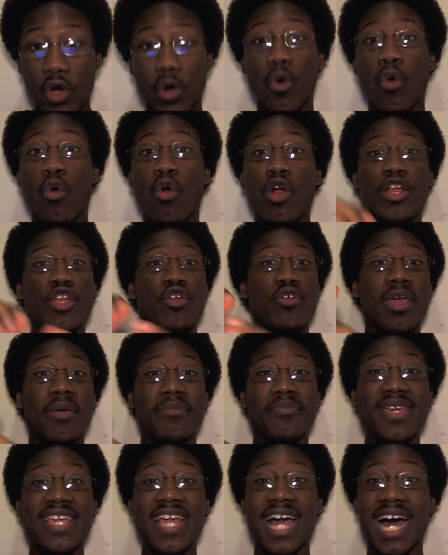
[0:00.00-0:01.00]
or you
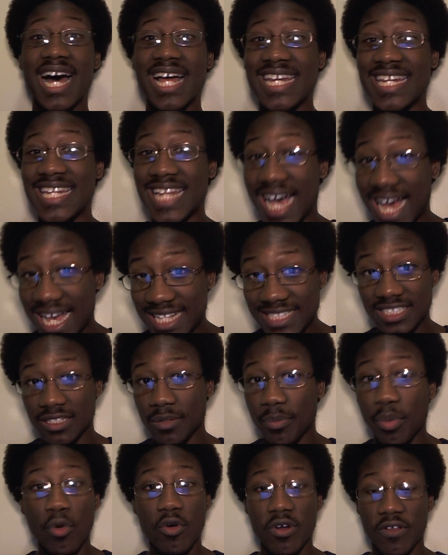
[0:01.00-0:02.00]
can be a non
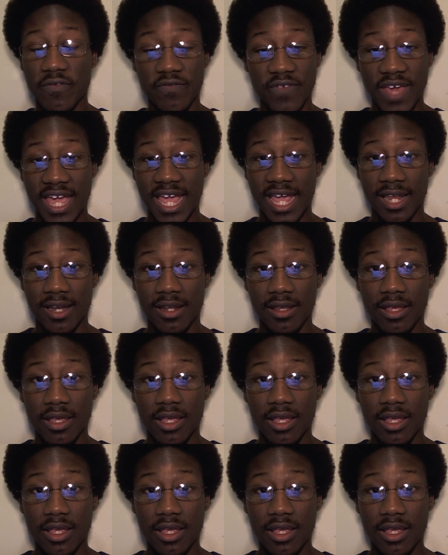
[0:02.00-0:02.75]
supportive fan.